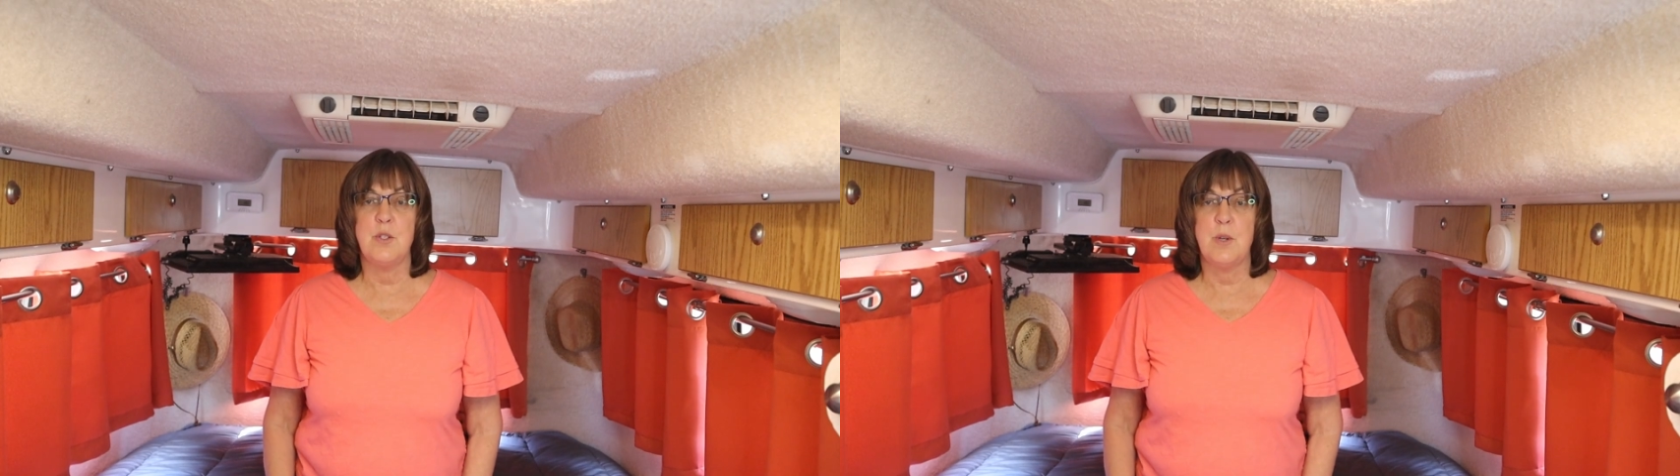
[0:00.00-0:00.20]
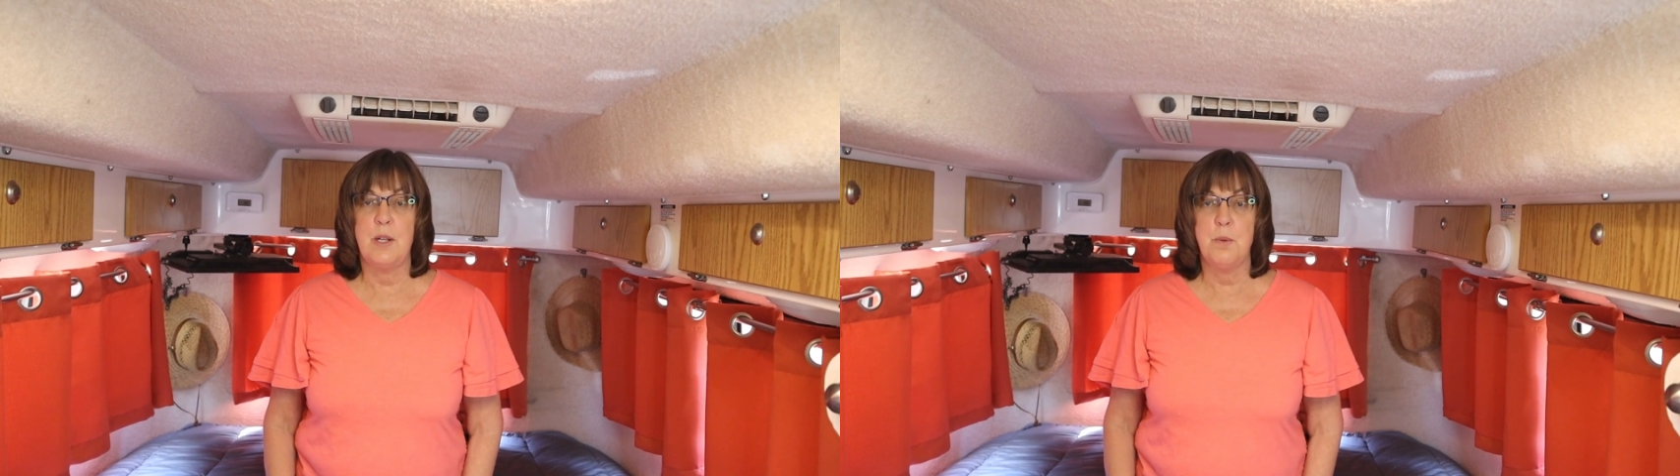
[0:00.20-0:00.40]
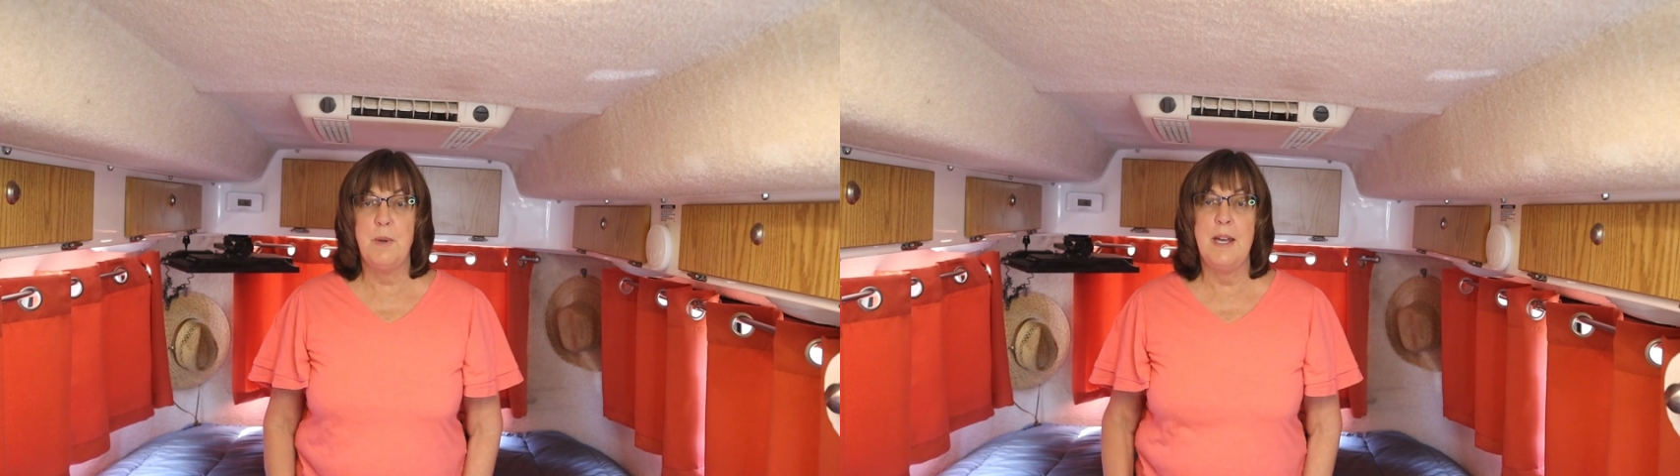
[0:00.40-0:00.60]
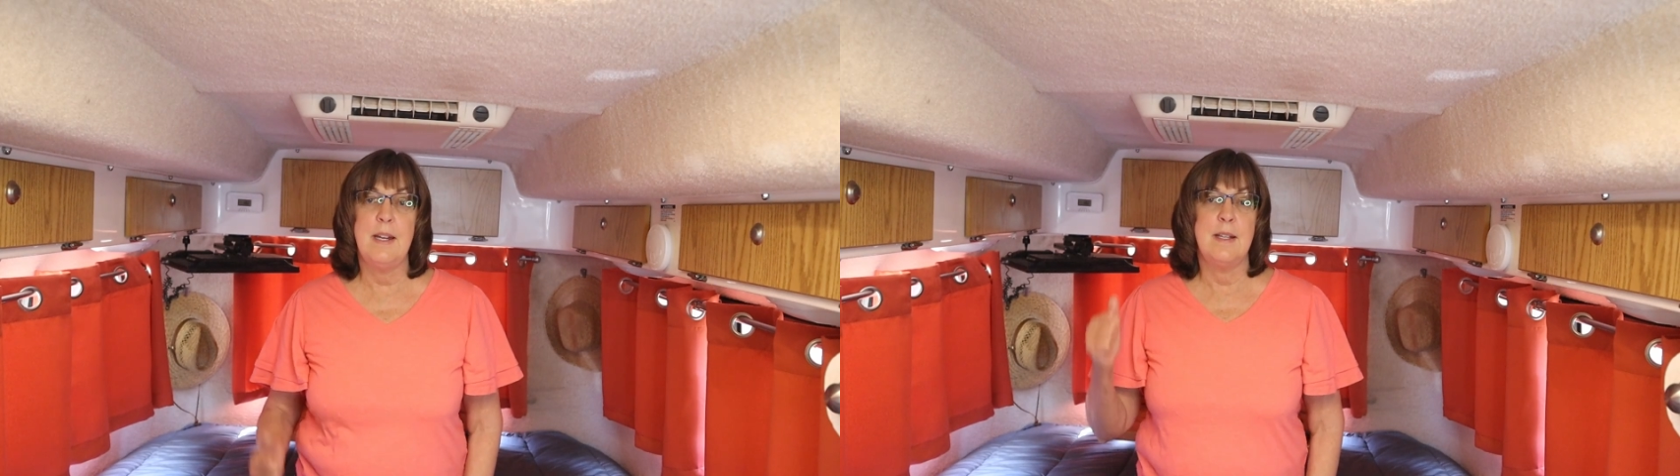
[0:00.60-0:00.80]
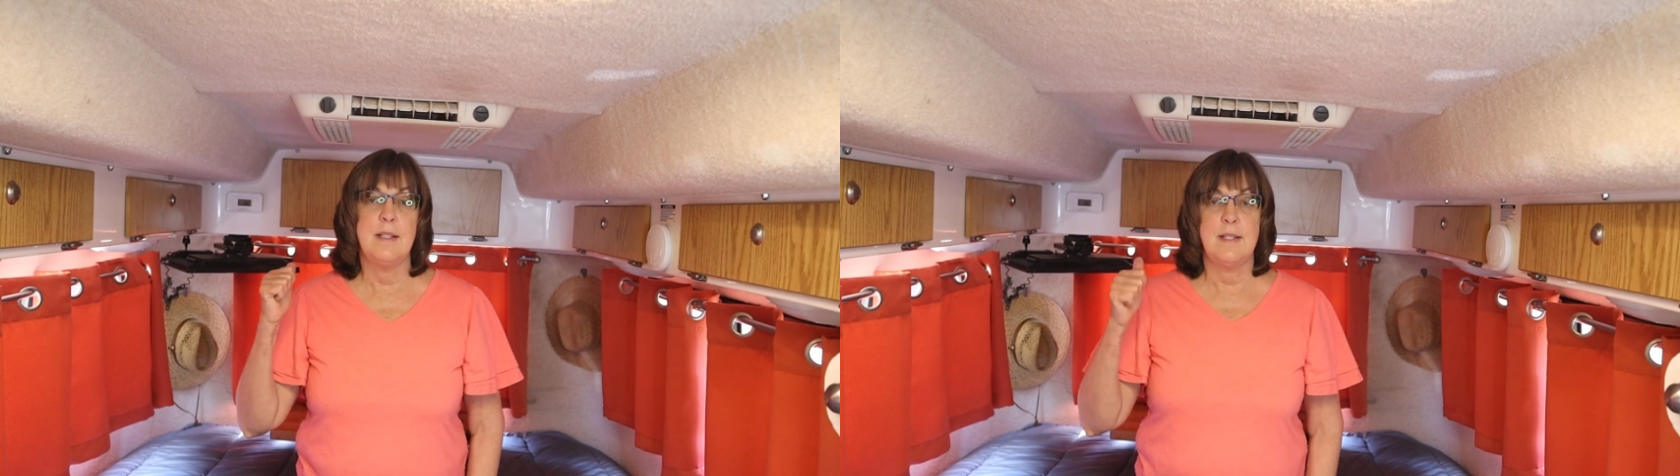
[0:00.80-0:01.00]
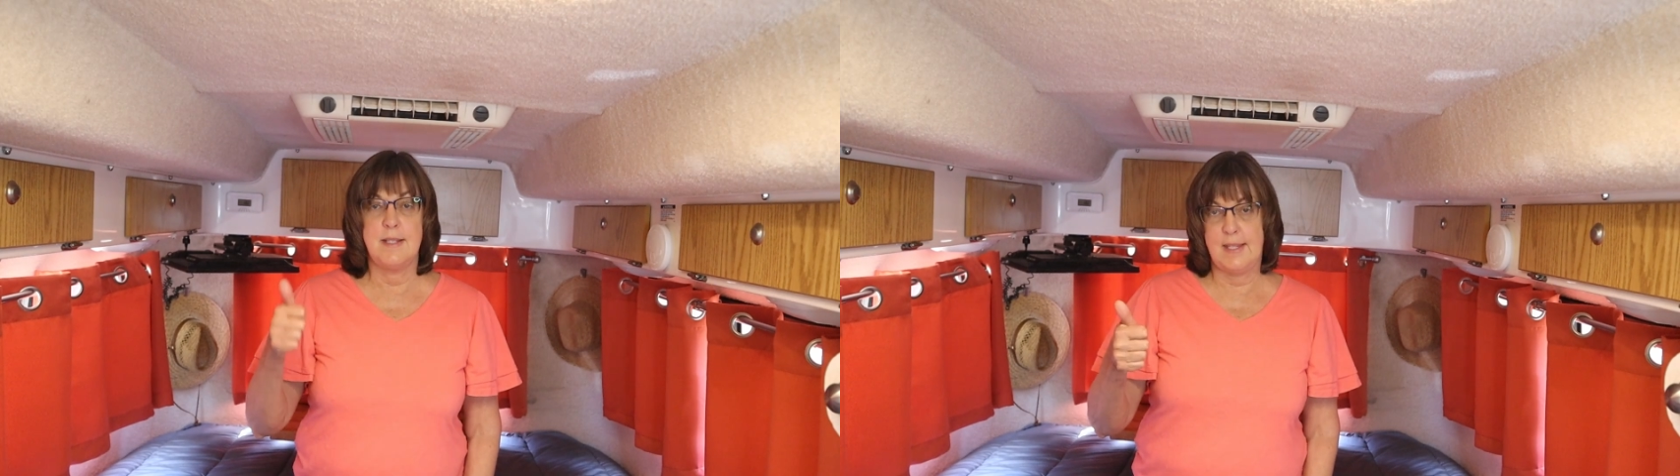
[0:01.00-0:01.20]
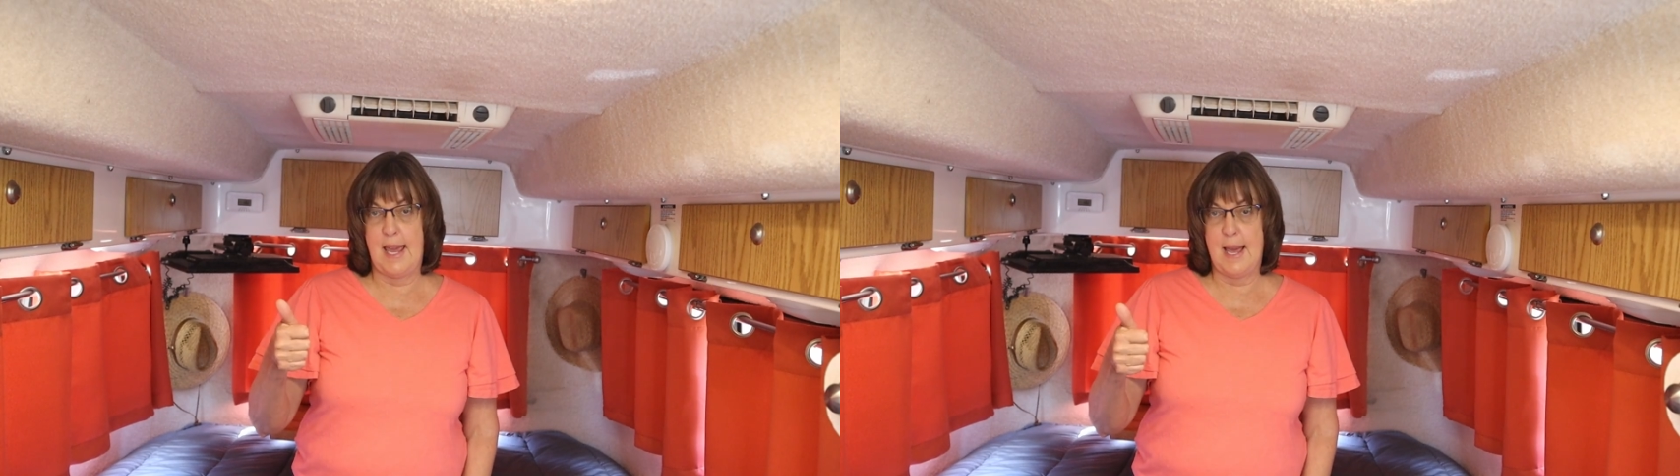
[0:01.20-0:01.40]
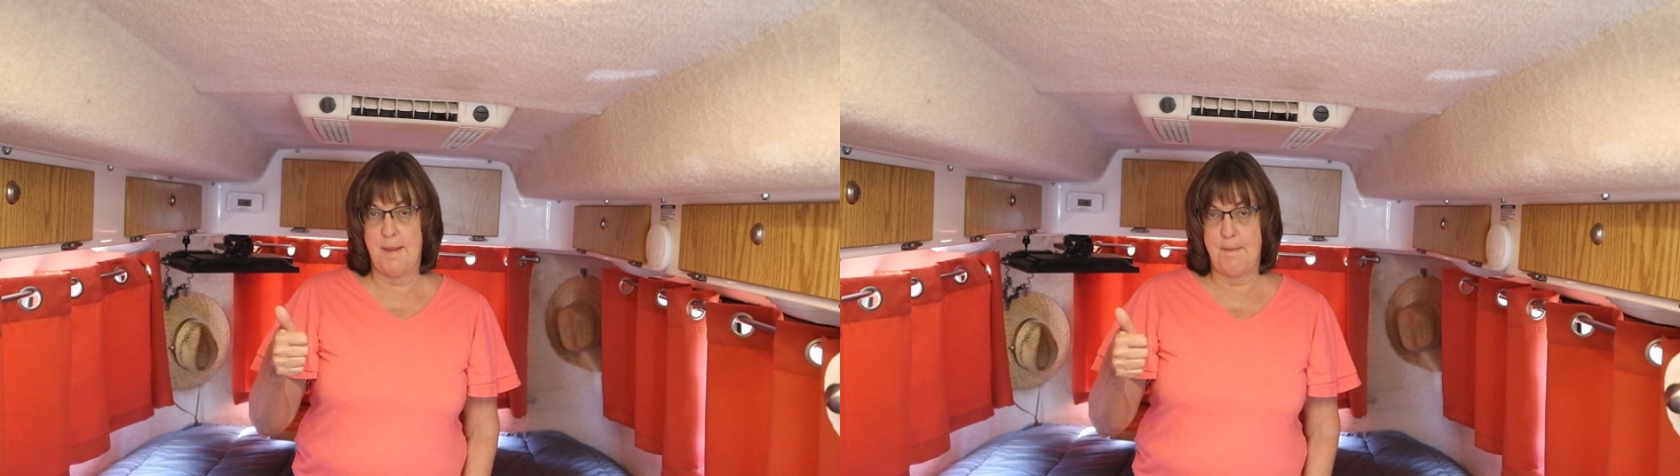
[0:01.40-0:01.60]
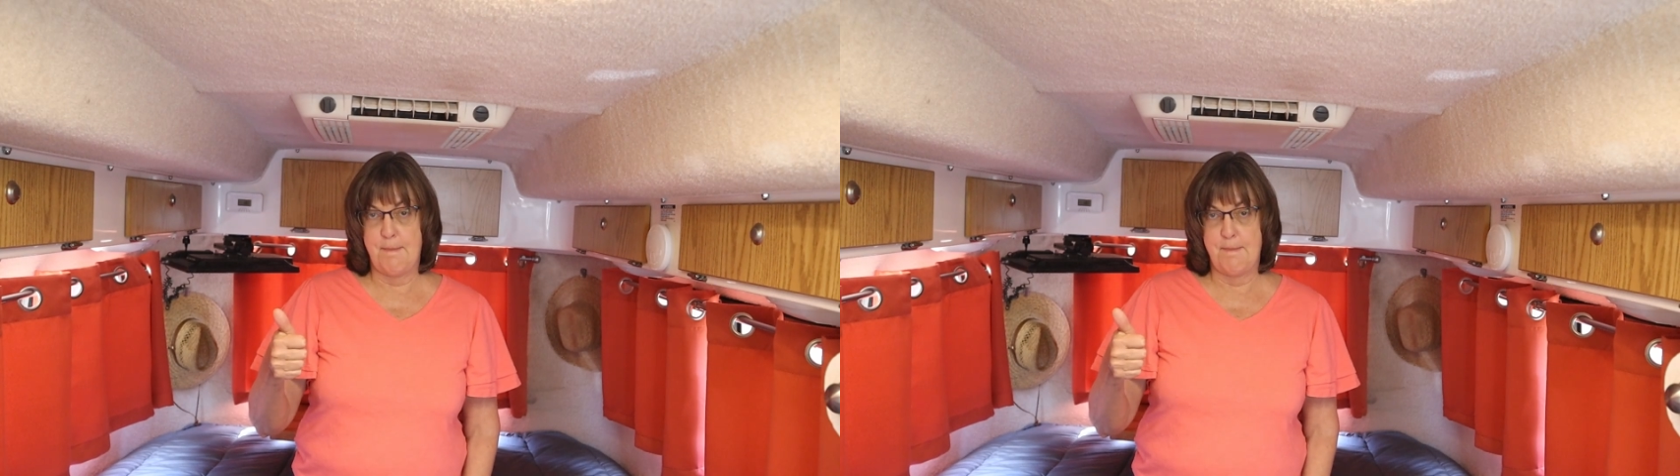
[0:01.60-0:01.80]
trailer weight, Scamp.